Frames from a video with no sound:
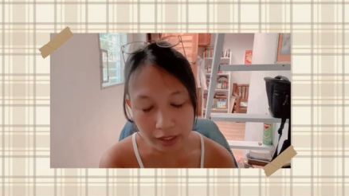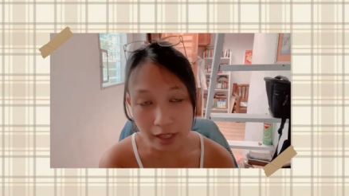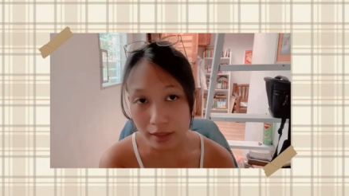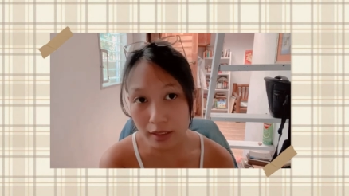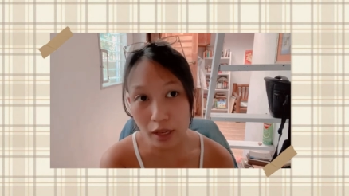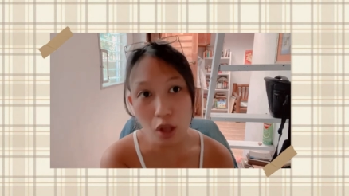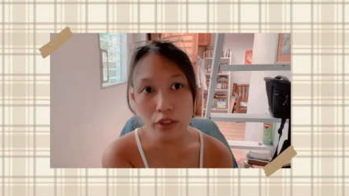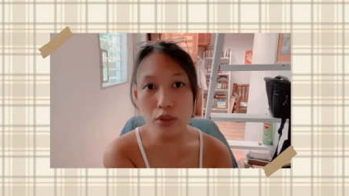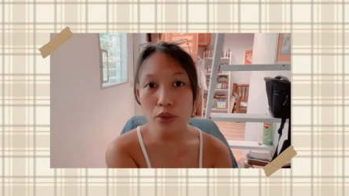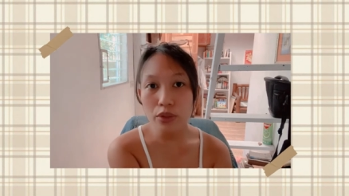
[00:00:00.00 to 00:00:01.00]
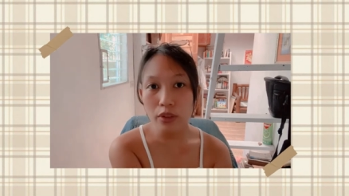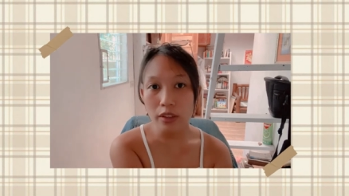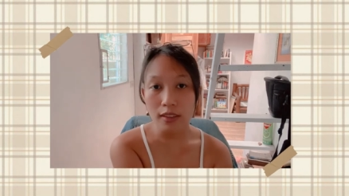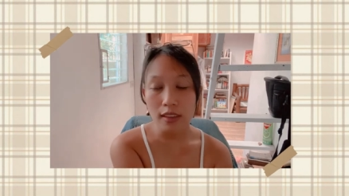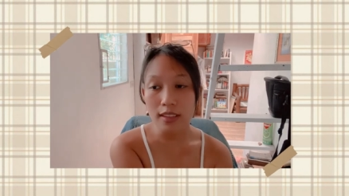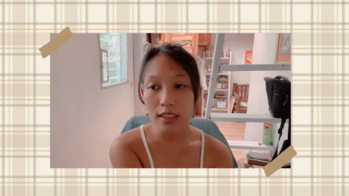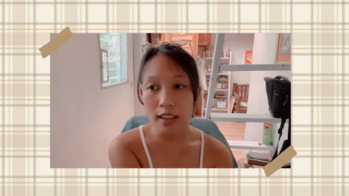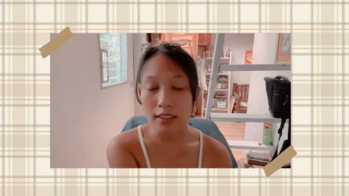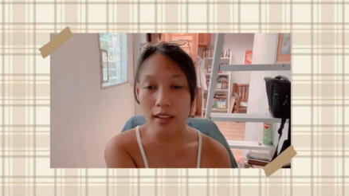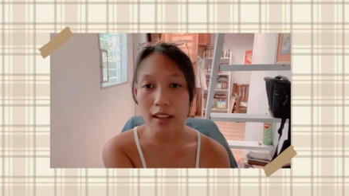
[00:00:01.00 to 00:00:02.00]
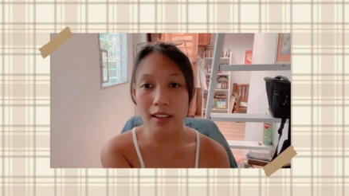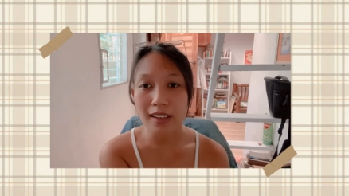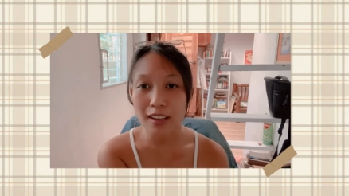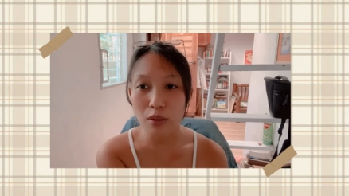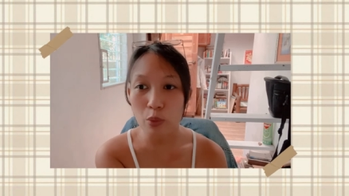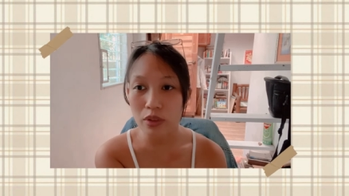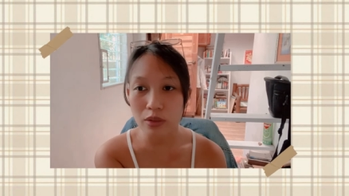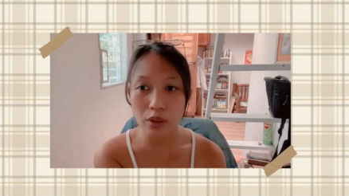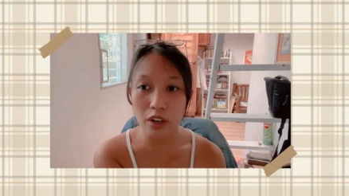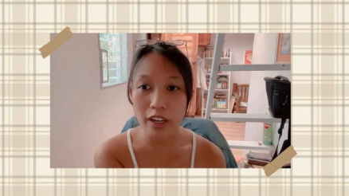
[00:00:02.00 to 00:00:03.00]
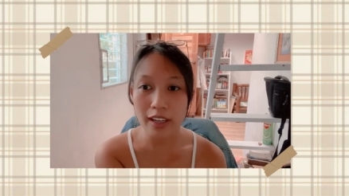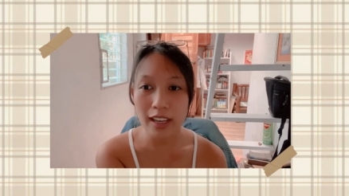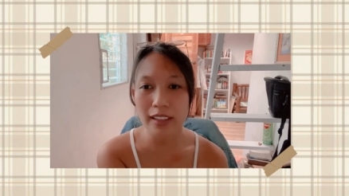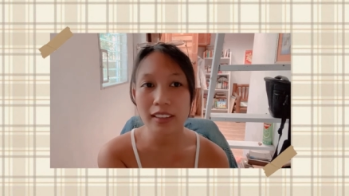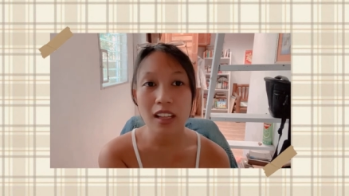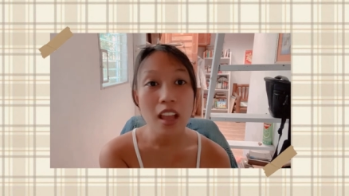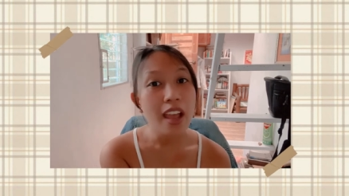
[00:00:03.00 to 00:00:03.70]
Yes, I also started this last night and it was dark and